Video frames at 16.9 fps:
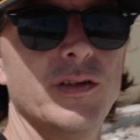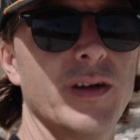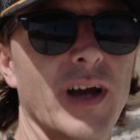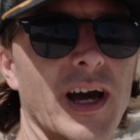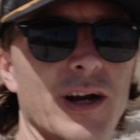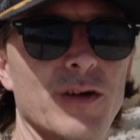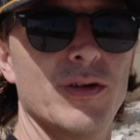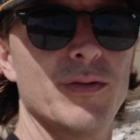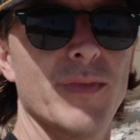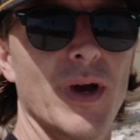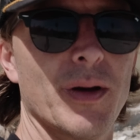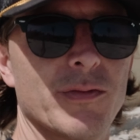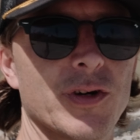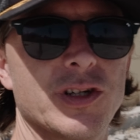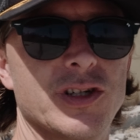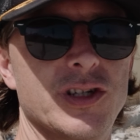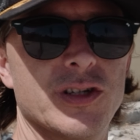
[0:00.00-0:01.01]
you got to
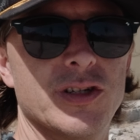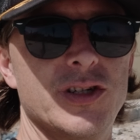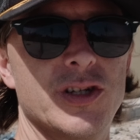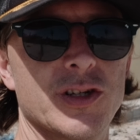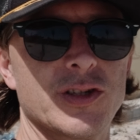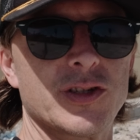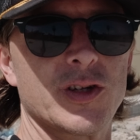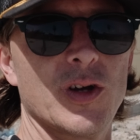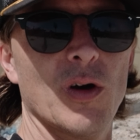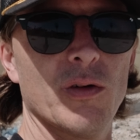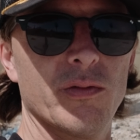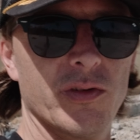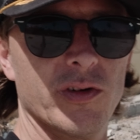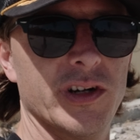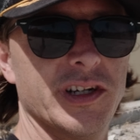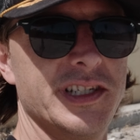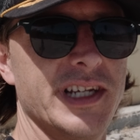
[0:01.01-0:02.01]
remember to just go
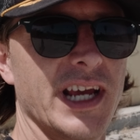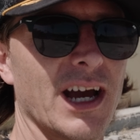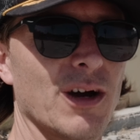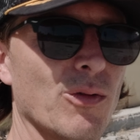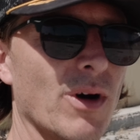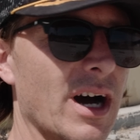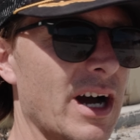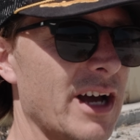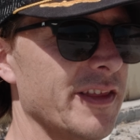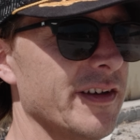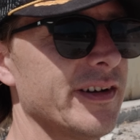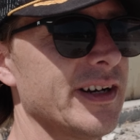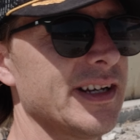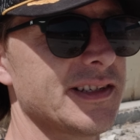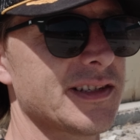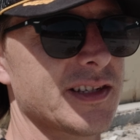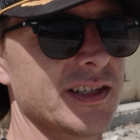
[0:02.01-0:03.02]
for a D I Y.
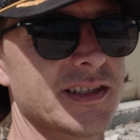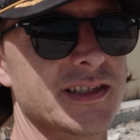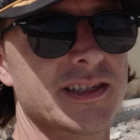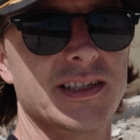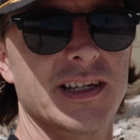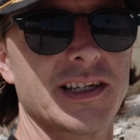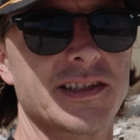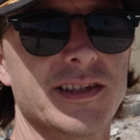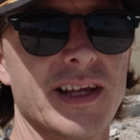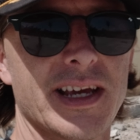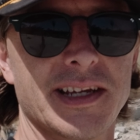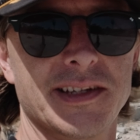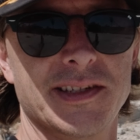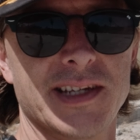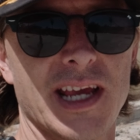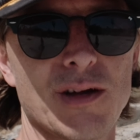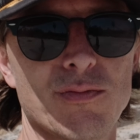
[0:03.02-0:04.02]
There is, it's, it's
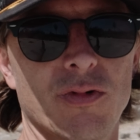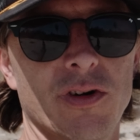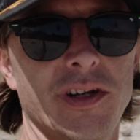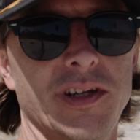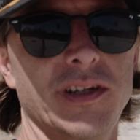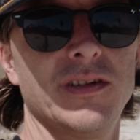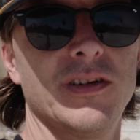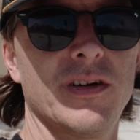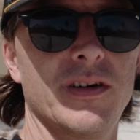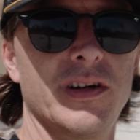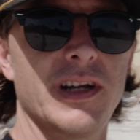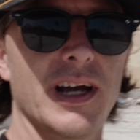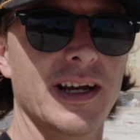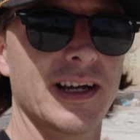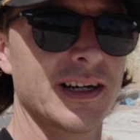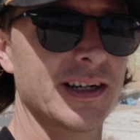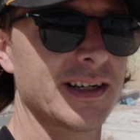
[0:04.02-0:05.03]
like skateboarding, you know, you're
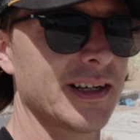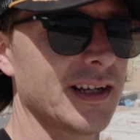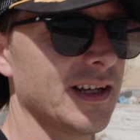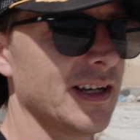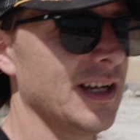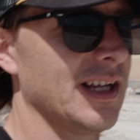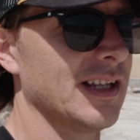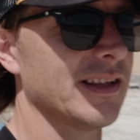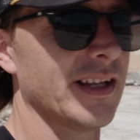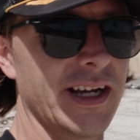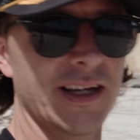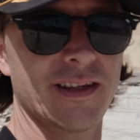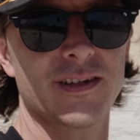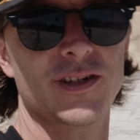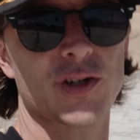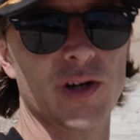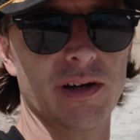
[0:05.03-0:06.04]
not going to
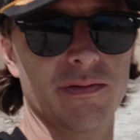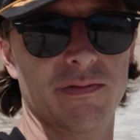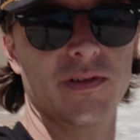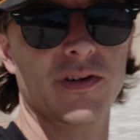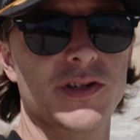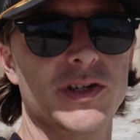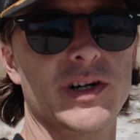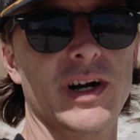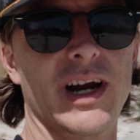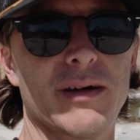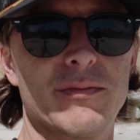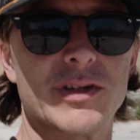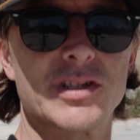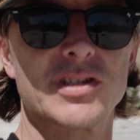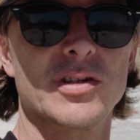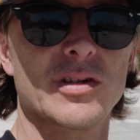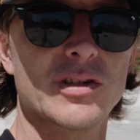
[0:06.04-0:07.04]
land the trick first try,
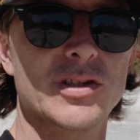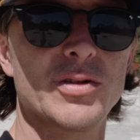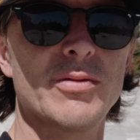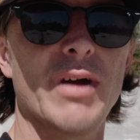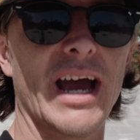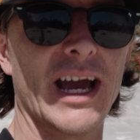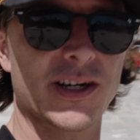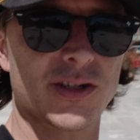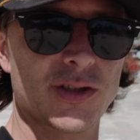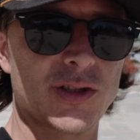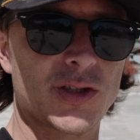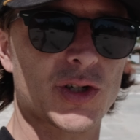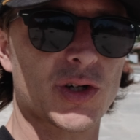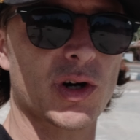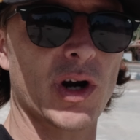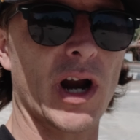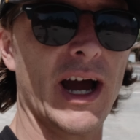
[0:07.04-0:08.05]
but as long as you actually
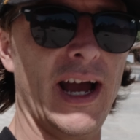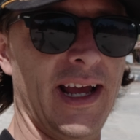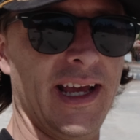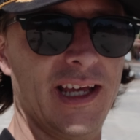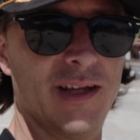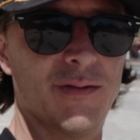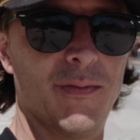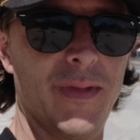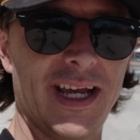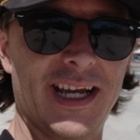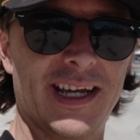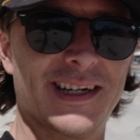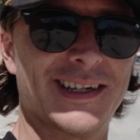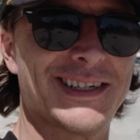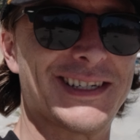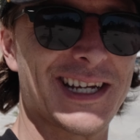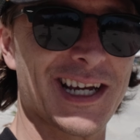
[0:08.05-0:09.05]
try and make
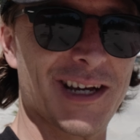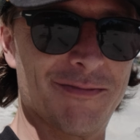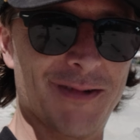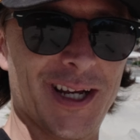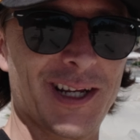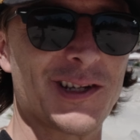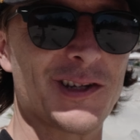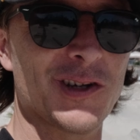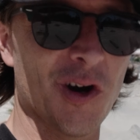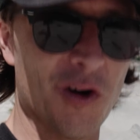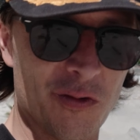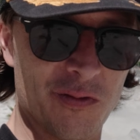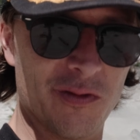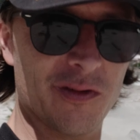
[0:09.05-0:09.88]
an attempt and go